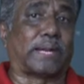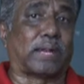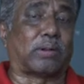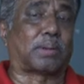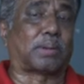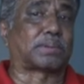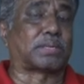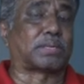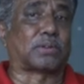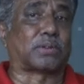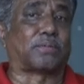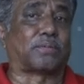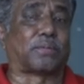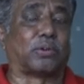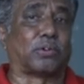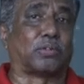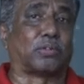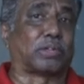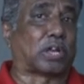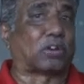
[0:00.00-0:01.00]
develops into
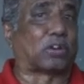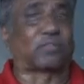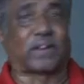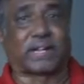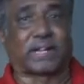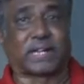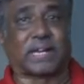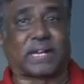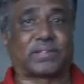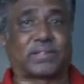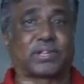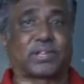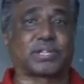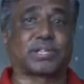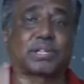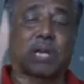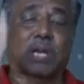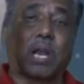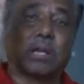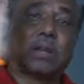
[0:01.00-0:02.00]
fruit without
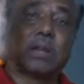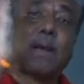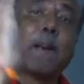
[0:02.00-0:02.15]
fertilization called